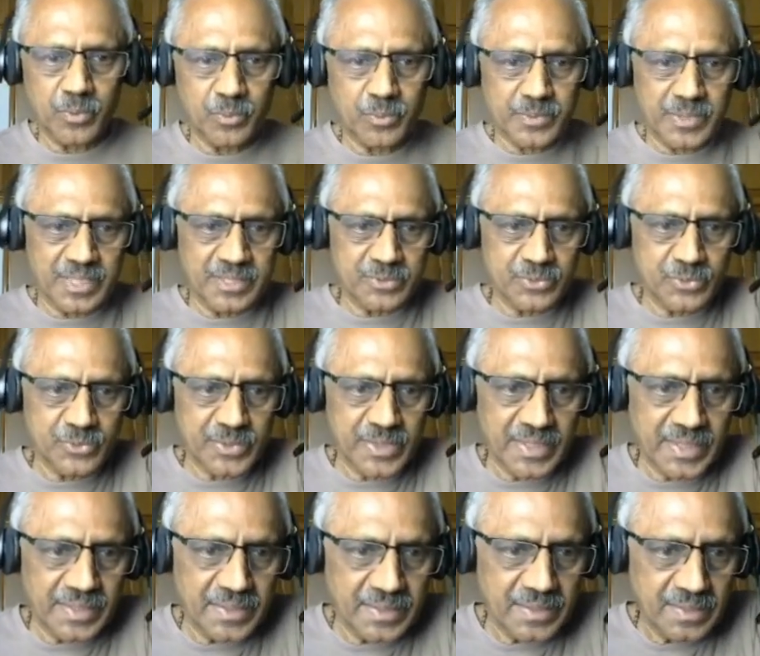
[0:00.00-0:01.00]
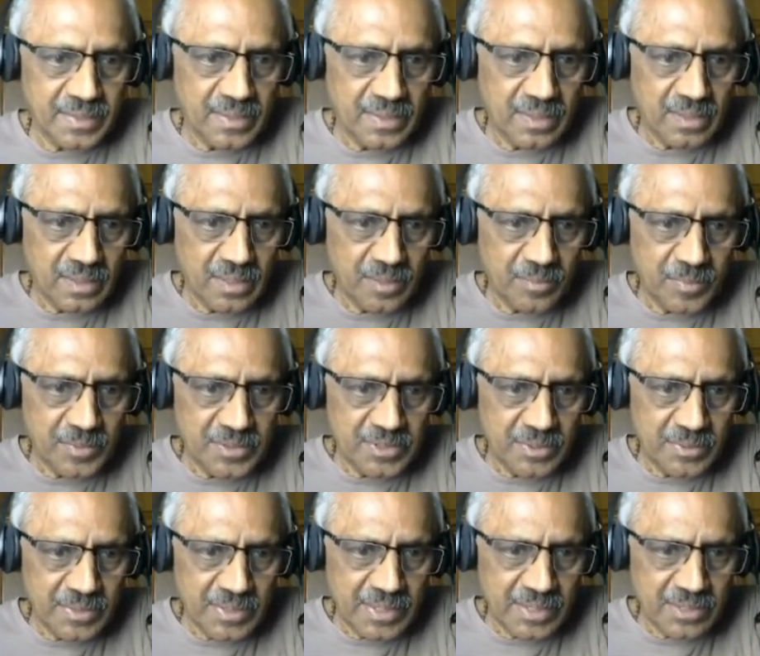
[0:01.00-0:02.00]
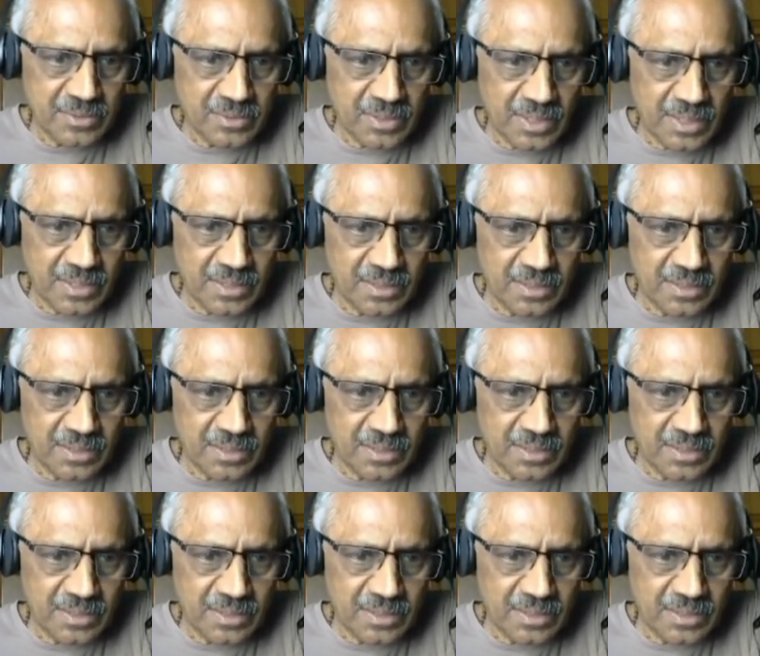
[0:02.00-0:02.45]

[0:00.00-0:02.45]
tries to say. Let me see whether I started